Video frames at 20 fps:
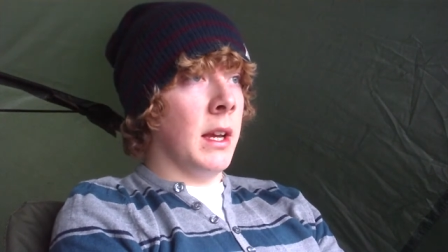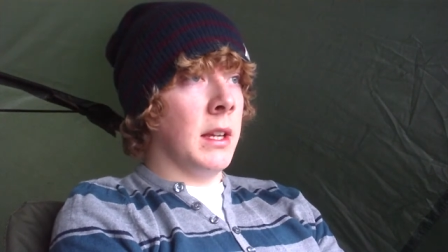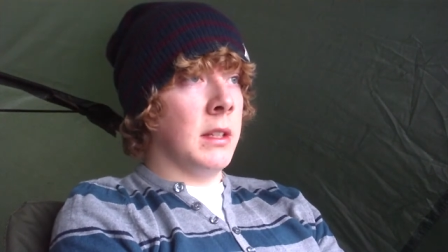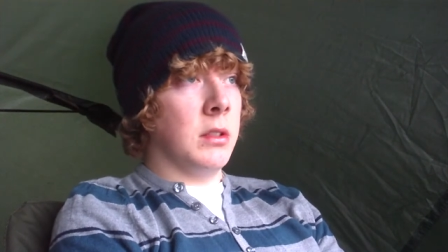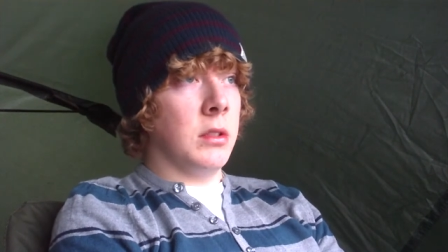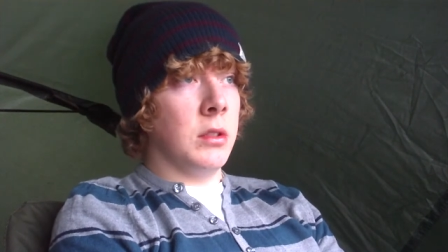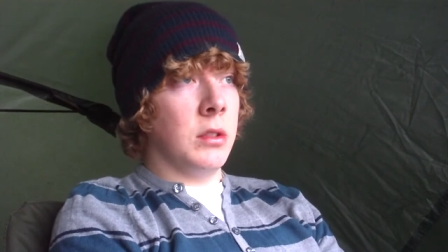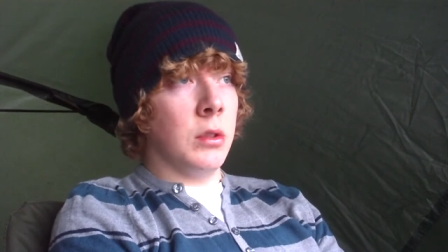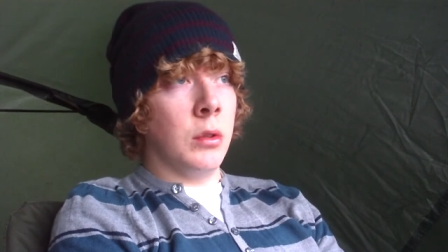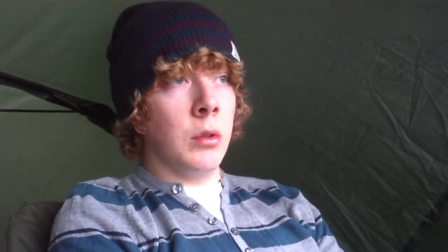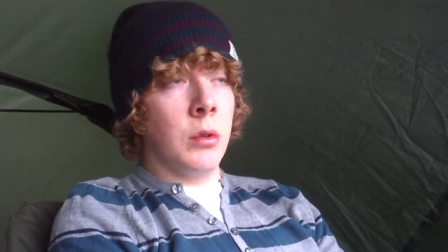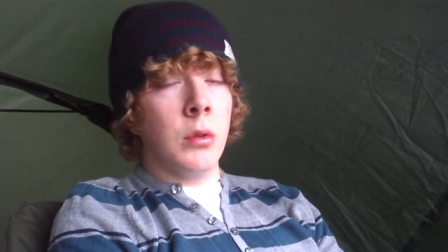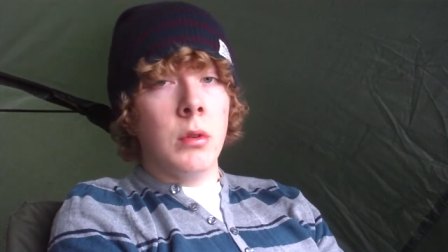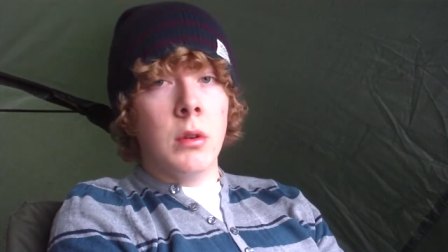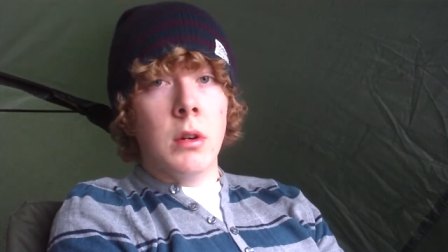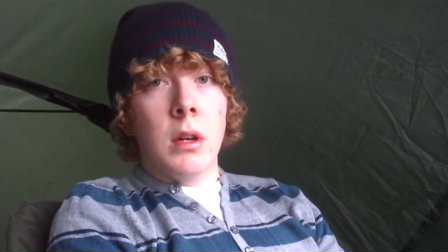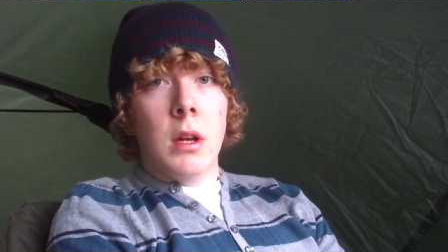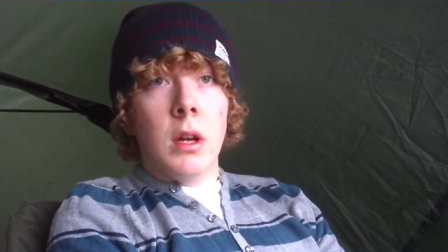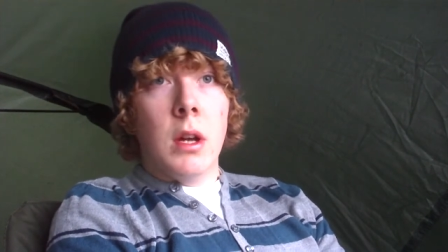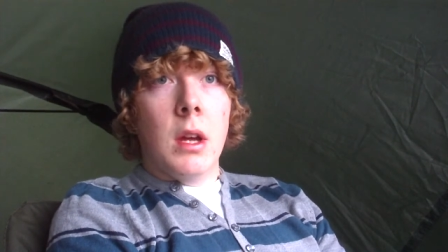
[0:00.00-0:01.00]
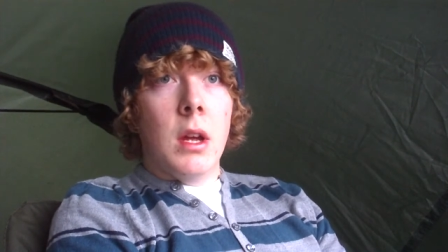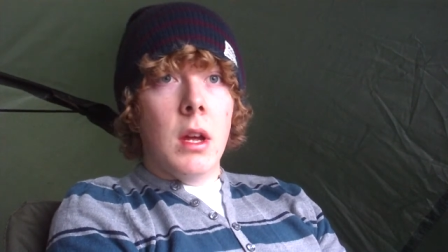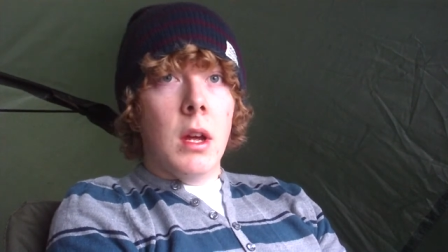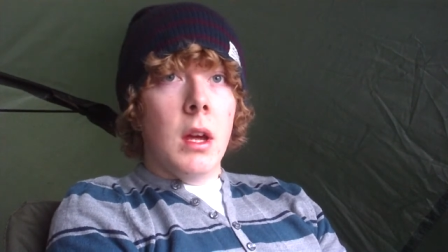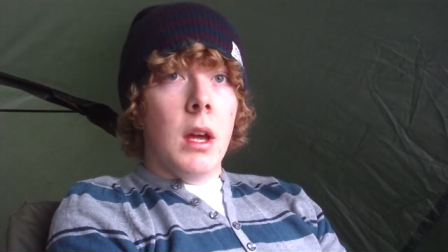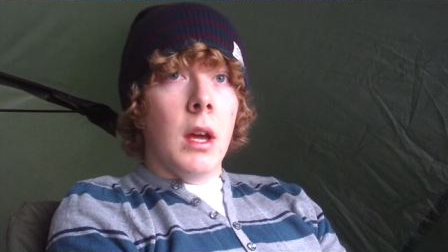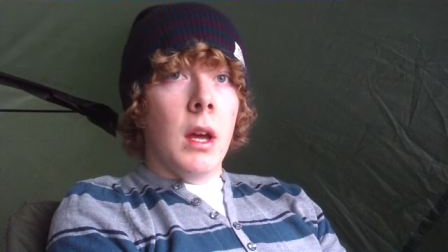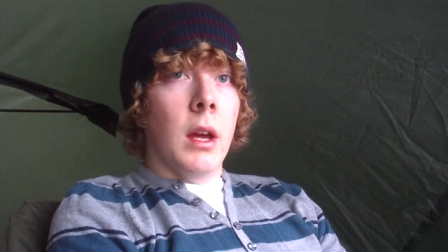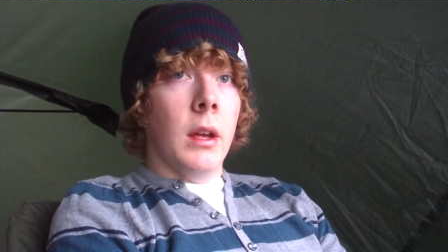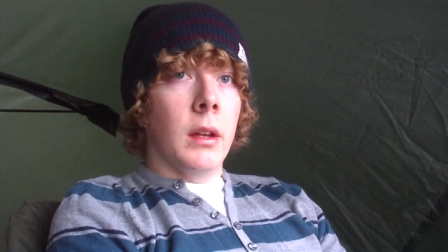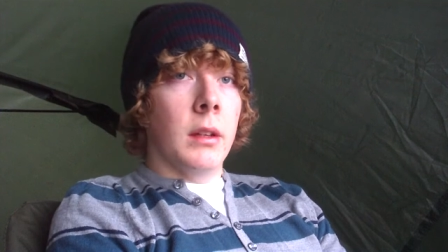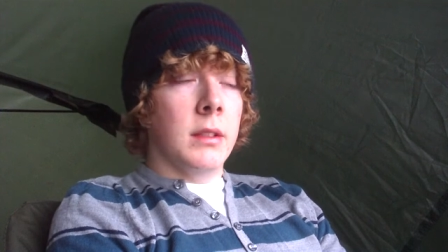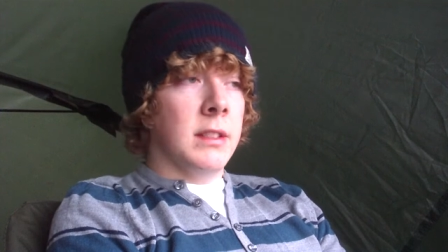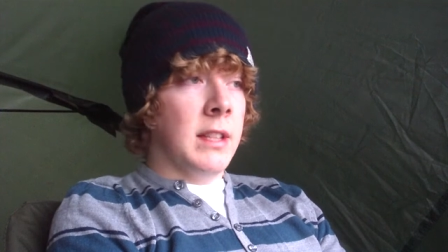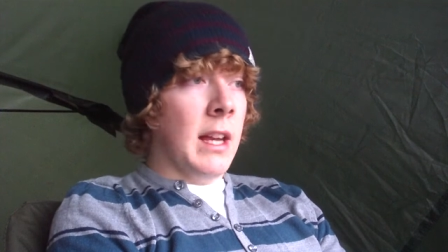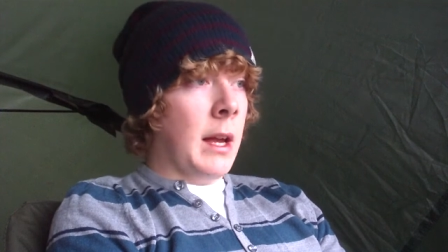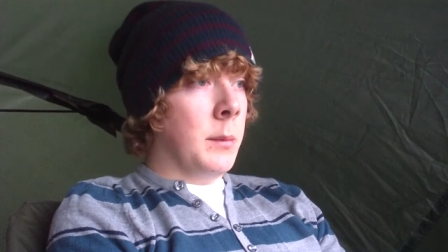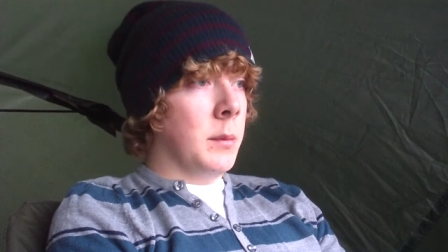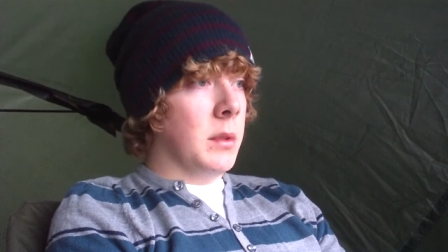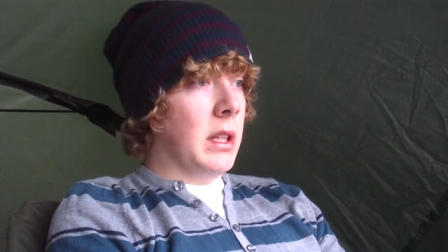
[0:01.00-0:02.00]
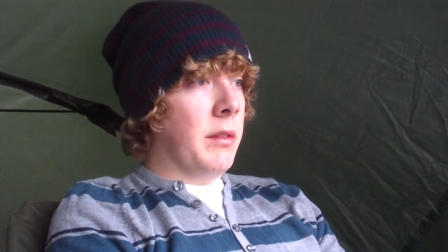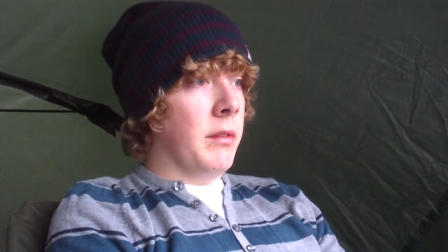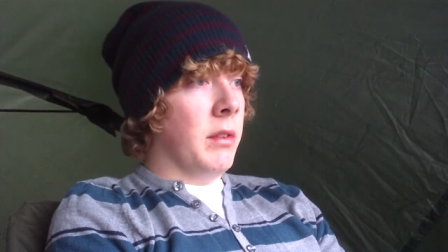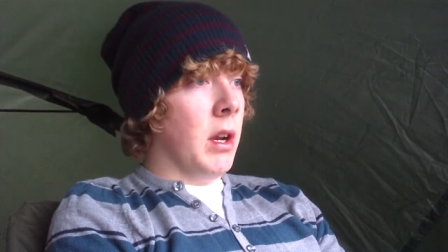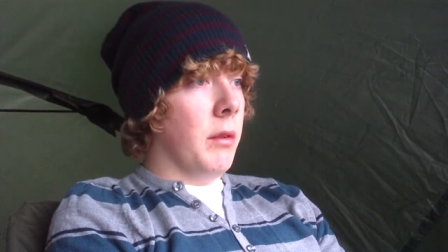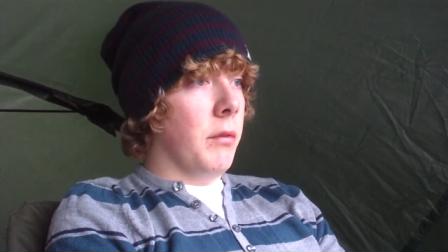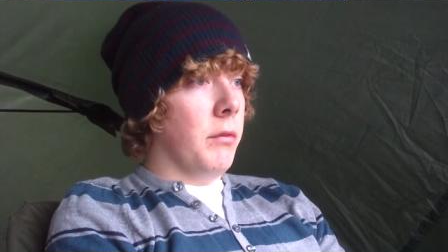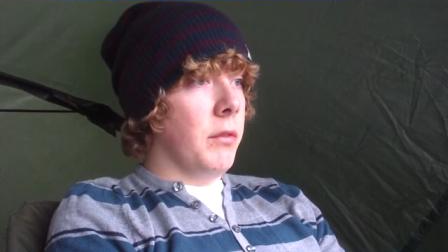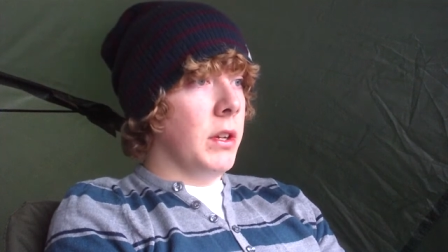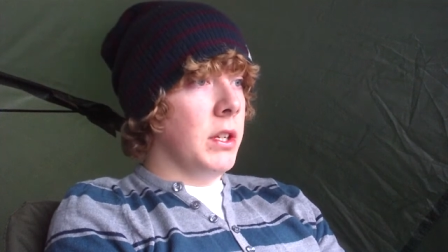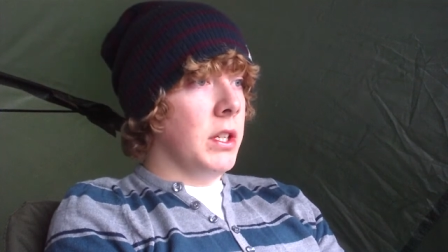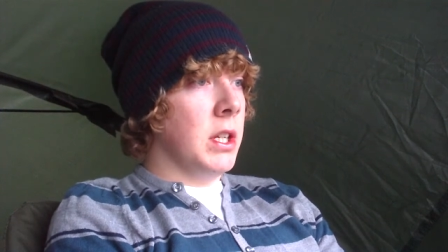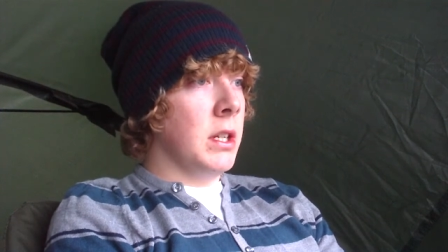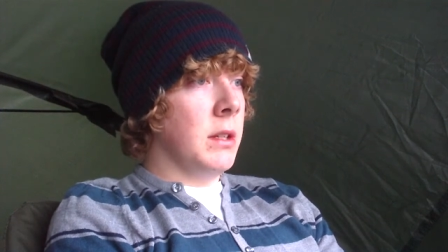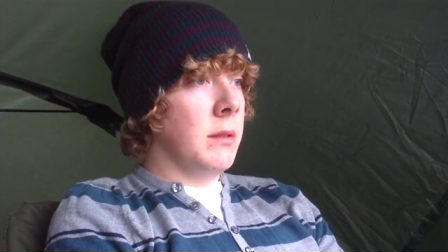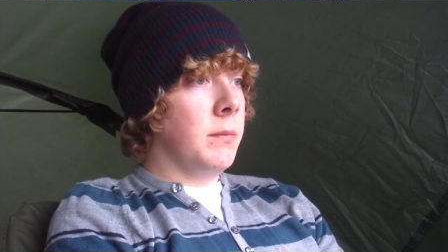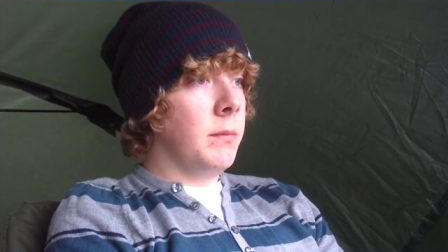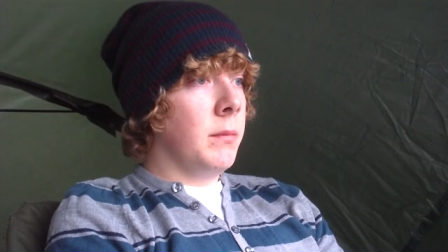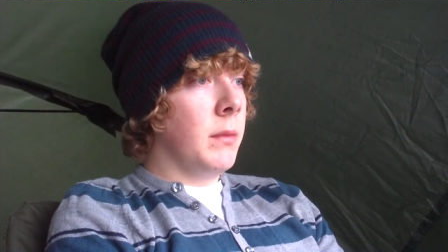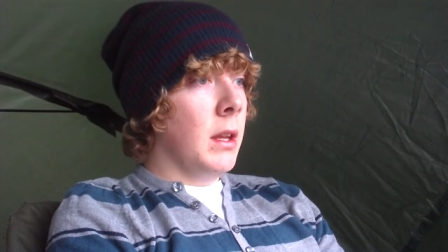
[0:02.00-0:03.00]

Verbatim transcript: as you saw, uh, Sam's given up fishing.